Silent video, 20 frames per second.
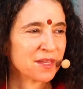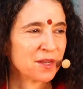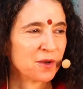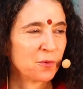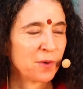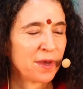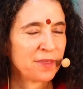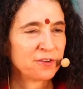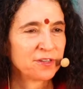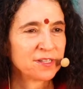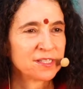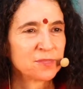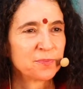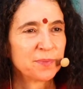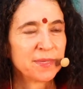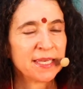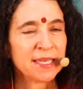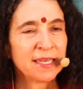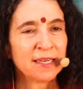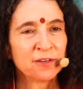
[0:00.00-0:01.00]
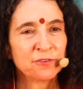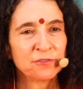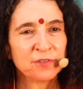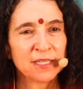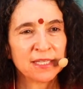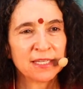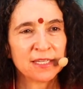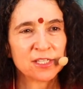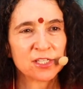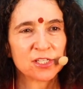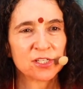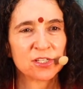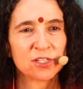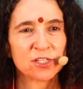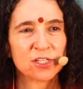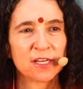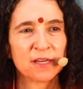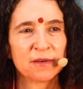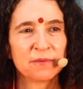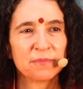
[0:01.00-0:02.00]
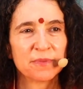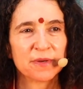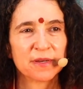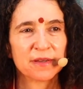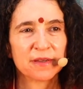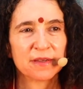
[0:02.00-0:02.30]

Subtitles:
whether it's being in relationship,